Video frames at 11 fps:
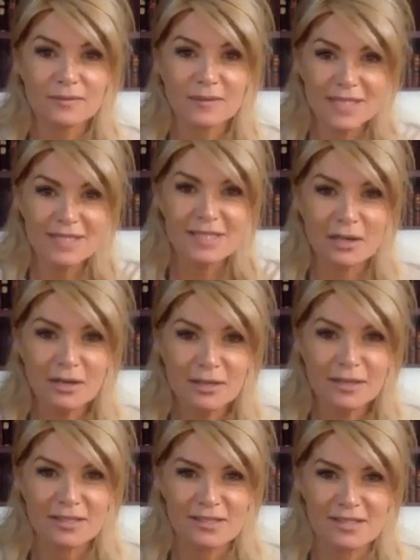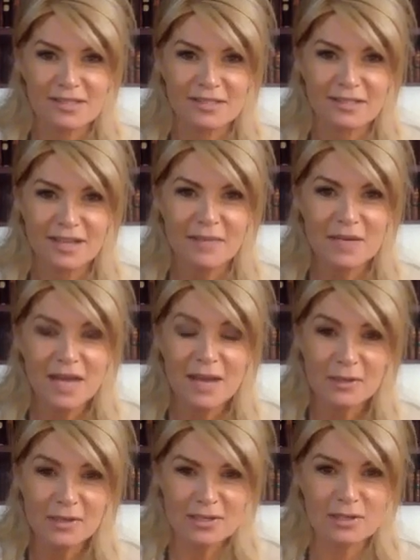Let's start this. I mean, I'm
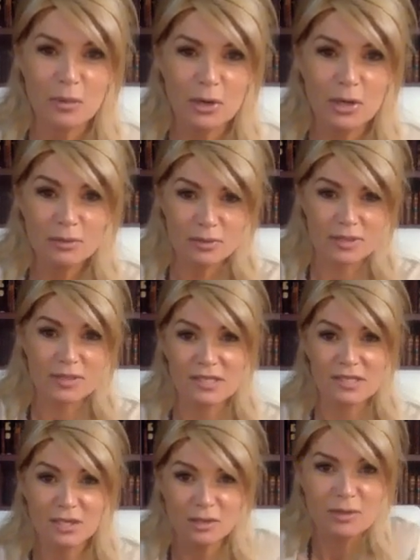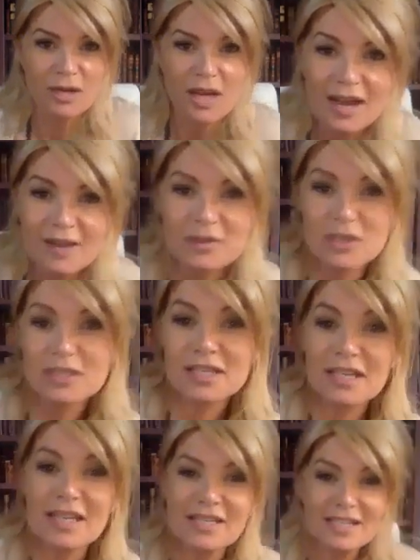going to support you. This is you. Just
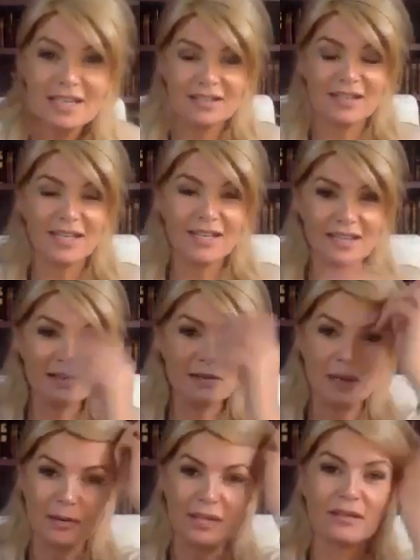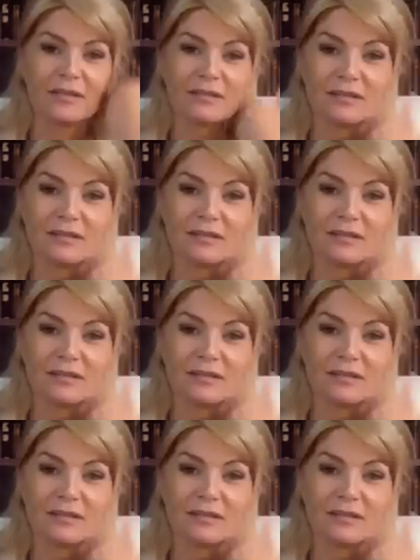an idea, like, think about it.